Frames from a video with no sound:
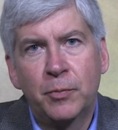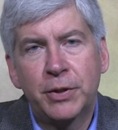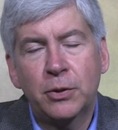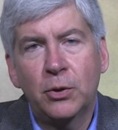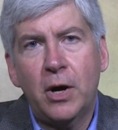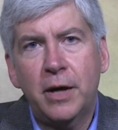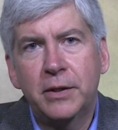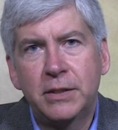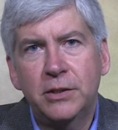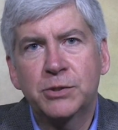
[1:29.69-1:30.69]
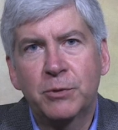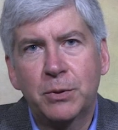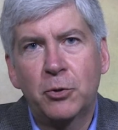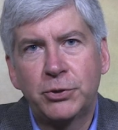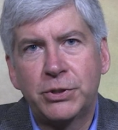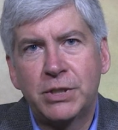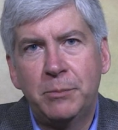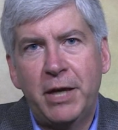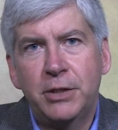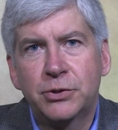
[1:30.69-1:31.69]
but the law that deals with emergency
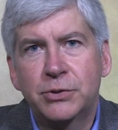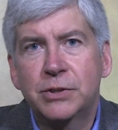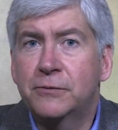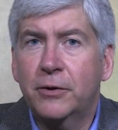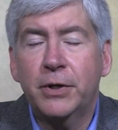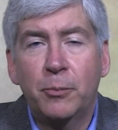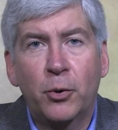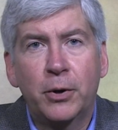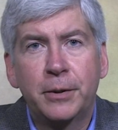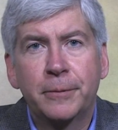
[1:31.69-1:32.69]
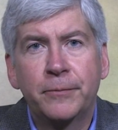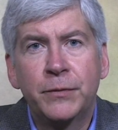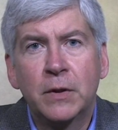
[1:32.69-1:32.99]
managers is very important.